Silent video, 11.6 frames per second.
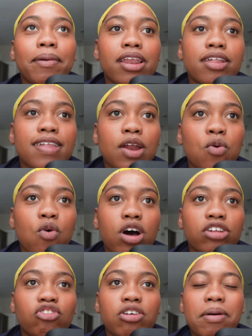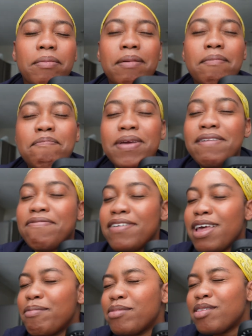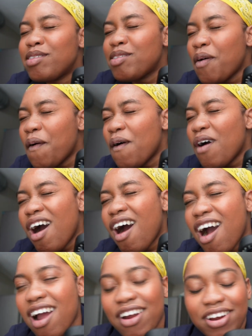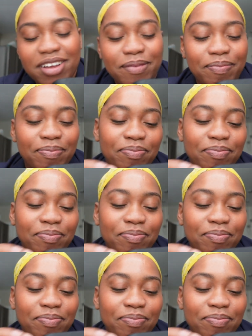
getting the San Juan trip, I'm a bid for them so hard.